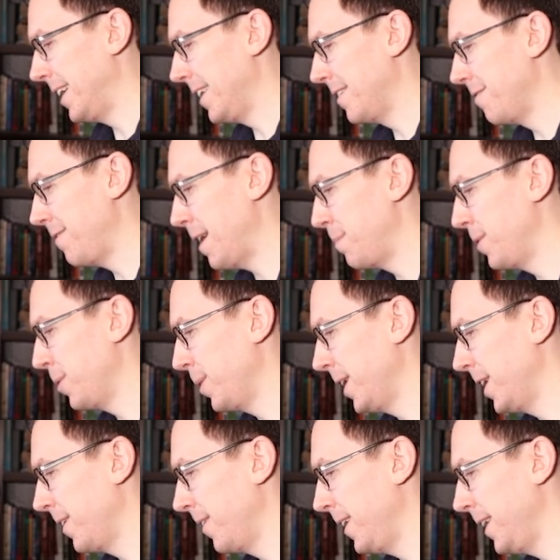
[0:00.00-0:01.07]
in
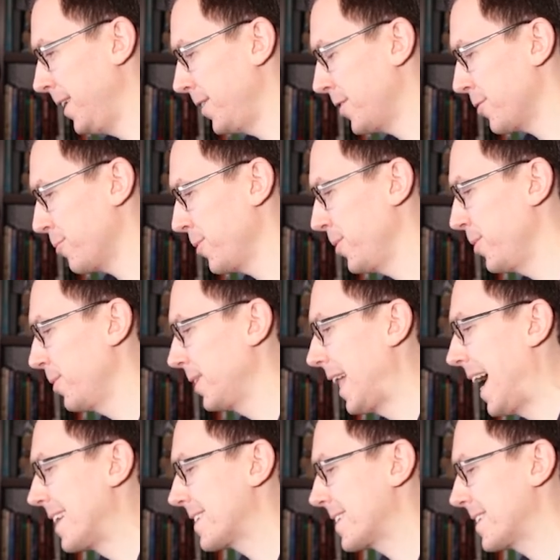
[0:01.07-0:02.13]
February through
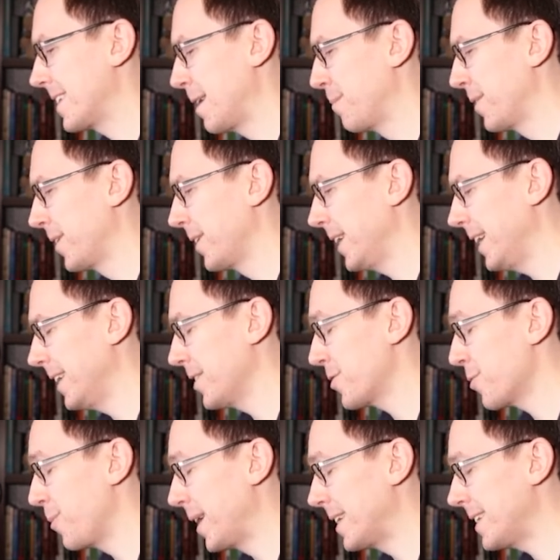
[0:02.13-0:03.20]
last summer in
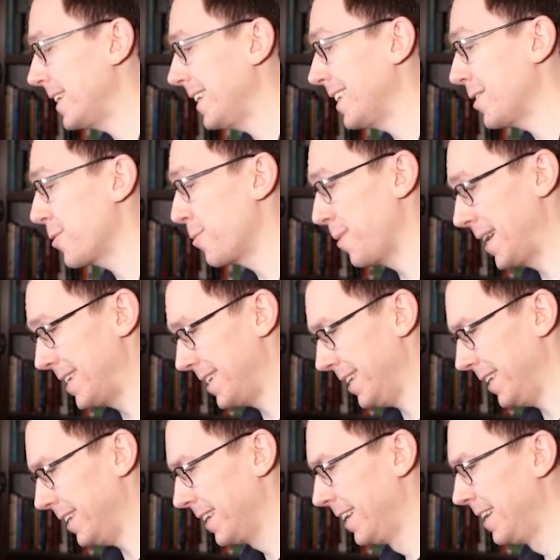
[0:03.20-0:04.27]

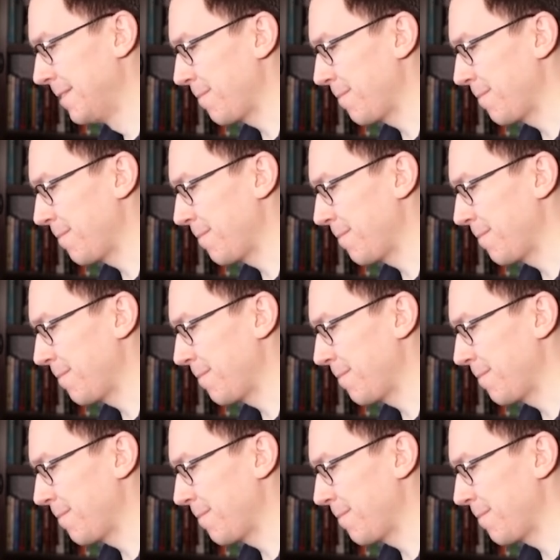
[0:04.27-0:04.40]
2020.